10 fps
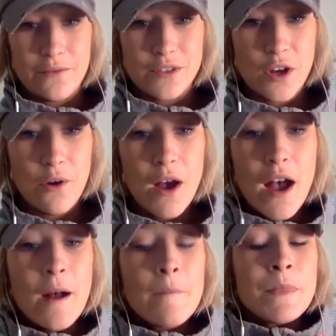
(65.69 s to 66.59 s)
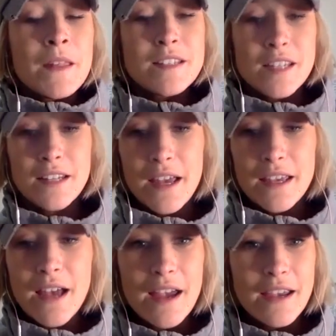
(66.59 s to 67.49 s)
So
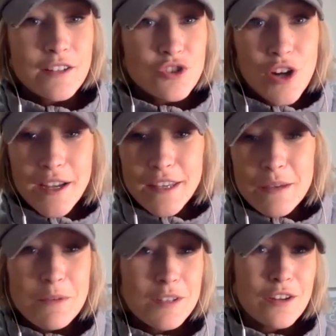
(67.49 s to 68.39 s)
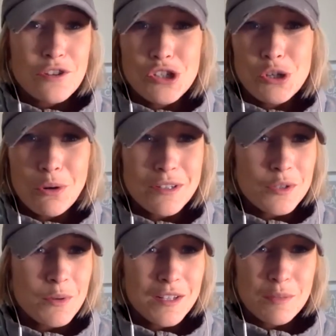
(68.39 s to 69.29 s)
tonight, I'm going to try and keep this as short and
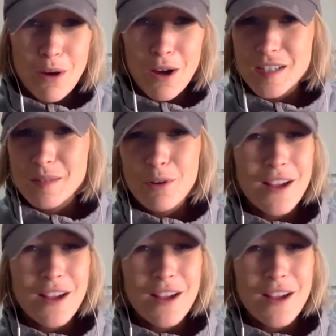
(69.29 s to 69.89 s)
sweet as possible.